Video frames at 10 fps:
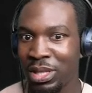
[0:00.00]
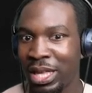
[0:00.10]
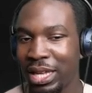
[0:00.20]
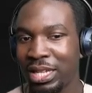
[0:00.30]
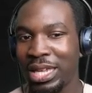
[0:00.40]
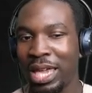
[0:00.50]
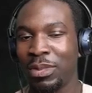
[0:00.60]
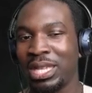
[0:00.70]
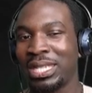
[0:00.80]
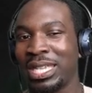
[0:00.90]
So that gave
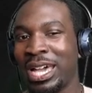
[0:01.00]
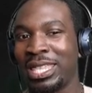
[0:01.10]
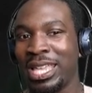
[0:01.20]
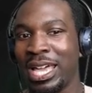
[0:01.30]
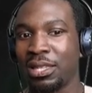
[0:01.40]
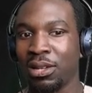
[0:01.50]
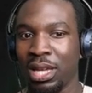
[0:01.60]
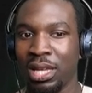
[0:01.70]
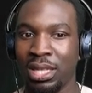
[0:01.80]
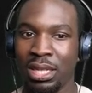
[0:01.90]
me a sign that,
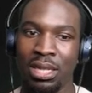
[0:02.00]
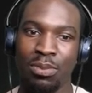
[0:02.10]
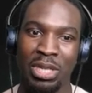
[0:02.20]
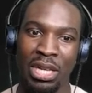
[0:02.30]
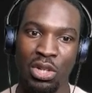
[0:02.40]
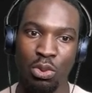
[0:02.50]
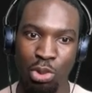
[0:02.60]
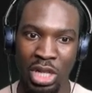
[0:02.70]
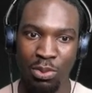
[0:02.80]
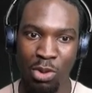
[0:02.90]
okay, this is potential
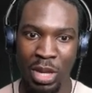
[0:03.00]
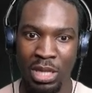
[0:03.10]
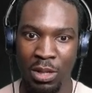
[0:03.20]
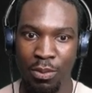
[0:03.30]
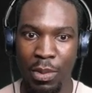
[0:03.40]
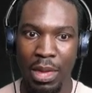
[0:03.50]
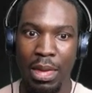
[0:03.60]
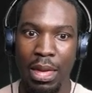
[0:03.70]
bullish momentum.